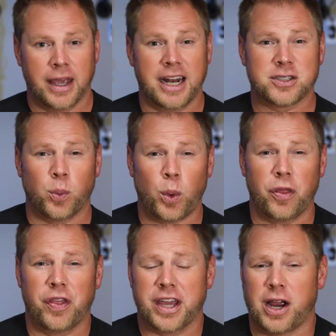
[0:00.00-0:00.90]
And that's
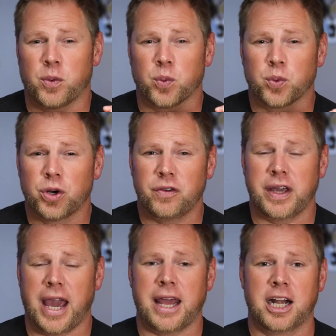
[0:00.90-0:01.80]
one thing I
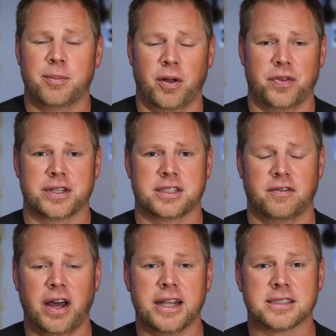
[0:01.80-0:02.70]
really hated about this
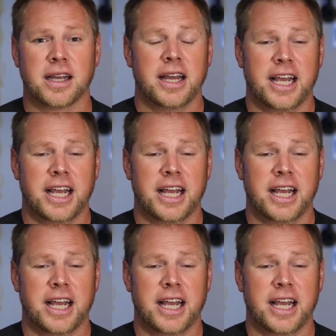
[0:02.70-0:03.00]
device